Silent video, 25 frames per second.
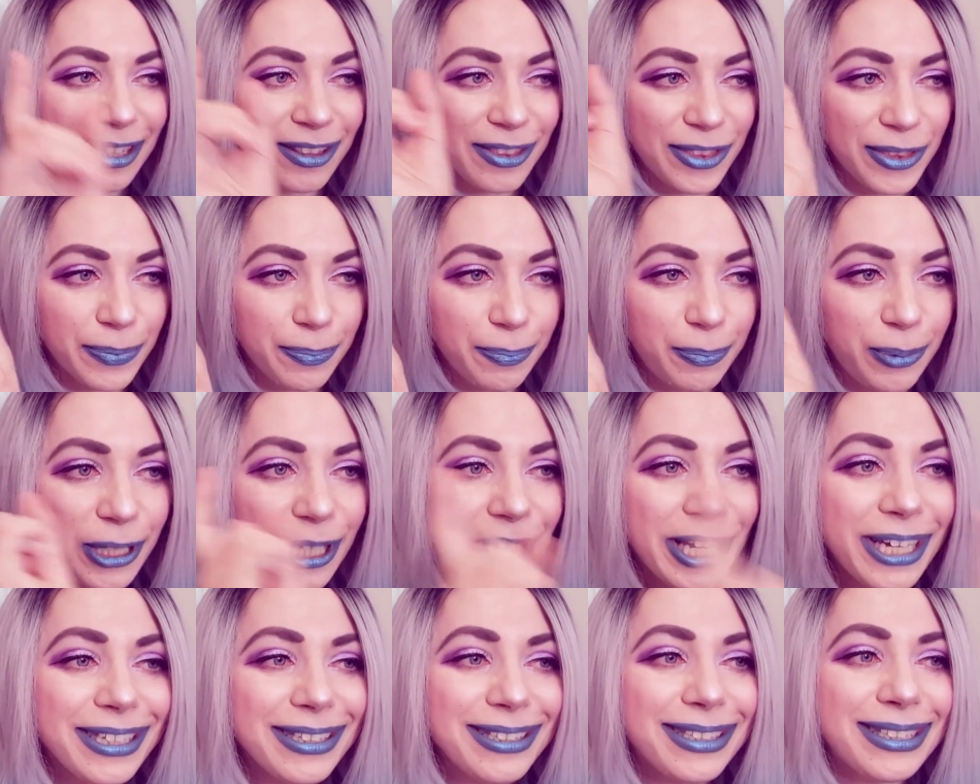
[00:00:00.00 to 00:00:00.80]
the
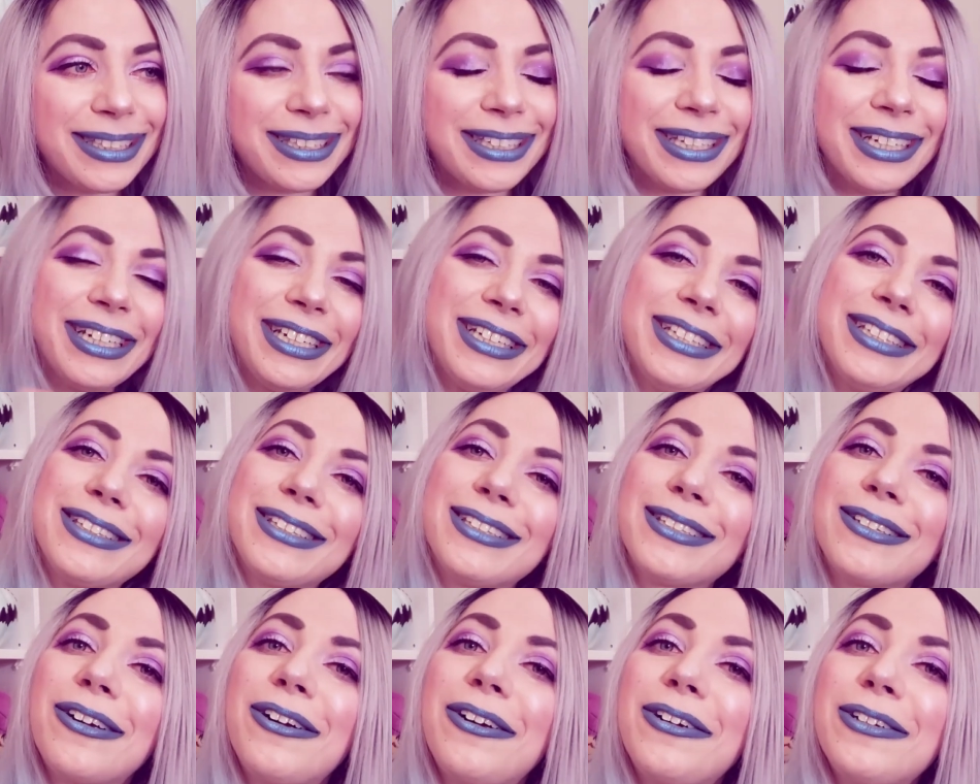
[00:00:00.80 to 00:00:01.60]
plus
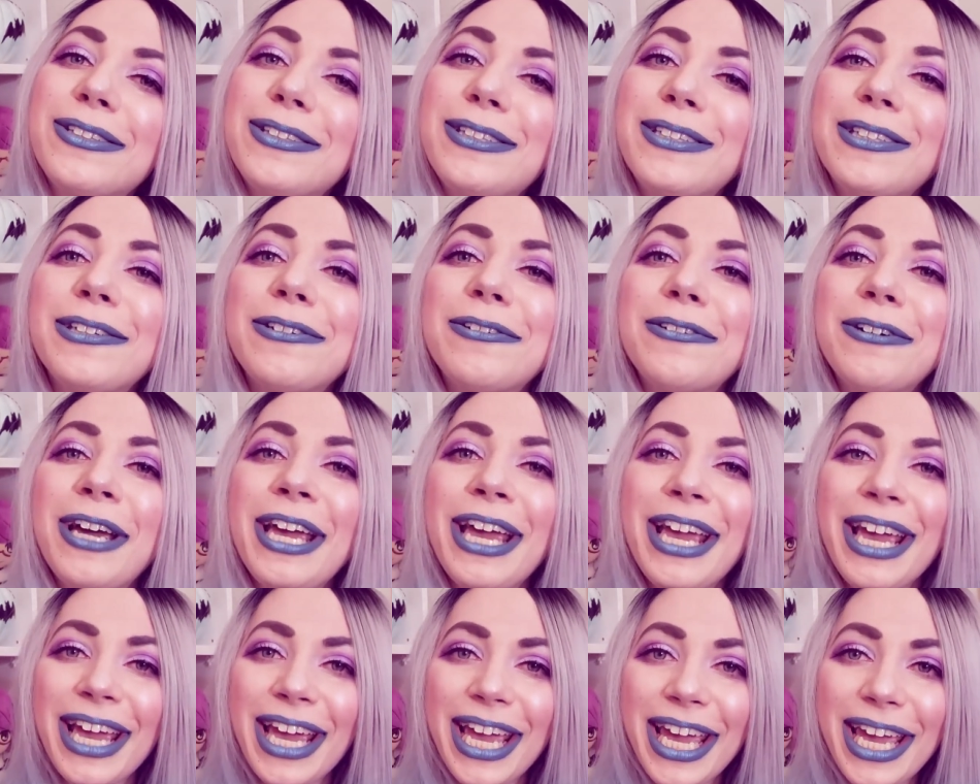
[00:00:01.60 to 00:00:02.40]
is also
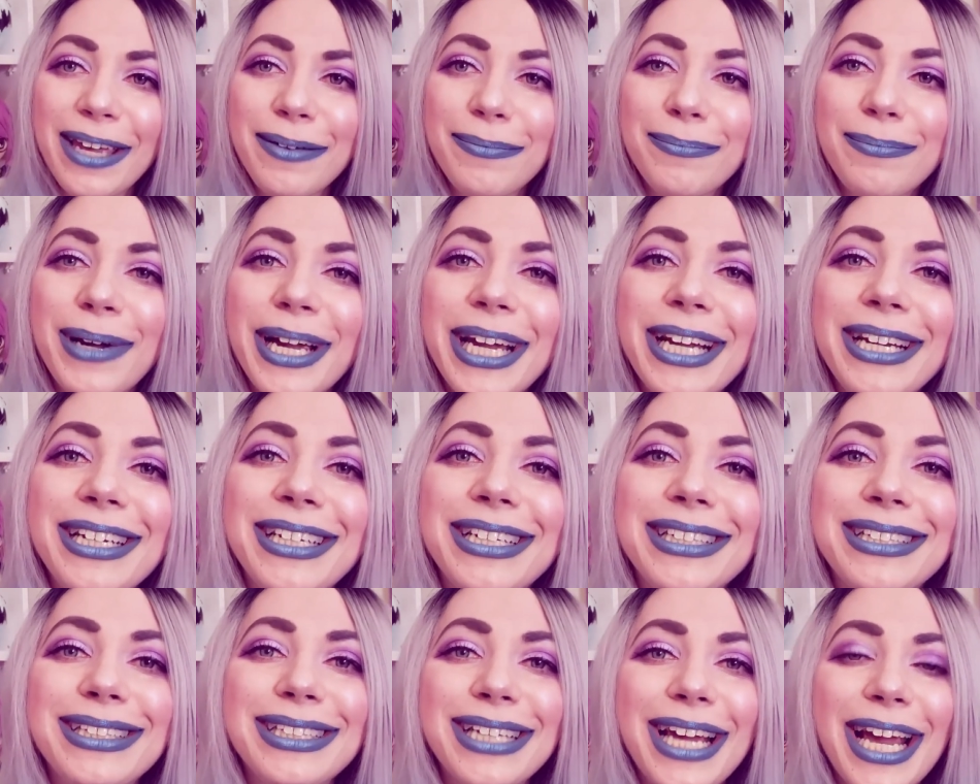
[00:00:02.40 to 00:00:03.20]
a
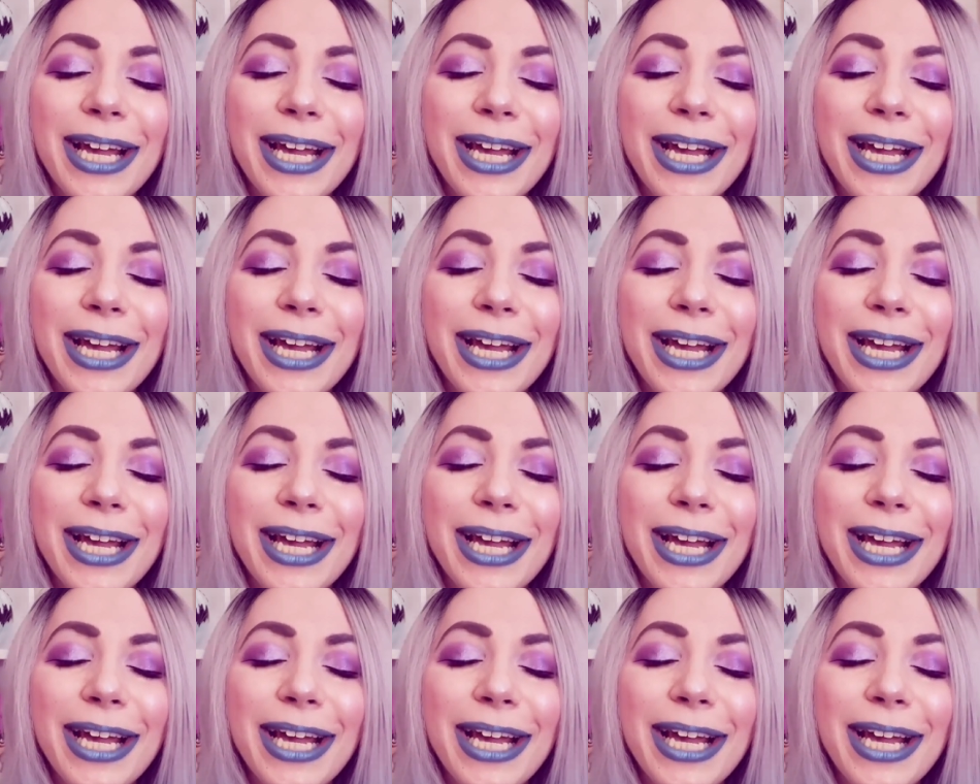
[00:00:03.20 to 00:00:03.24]
minus.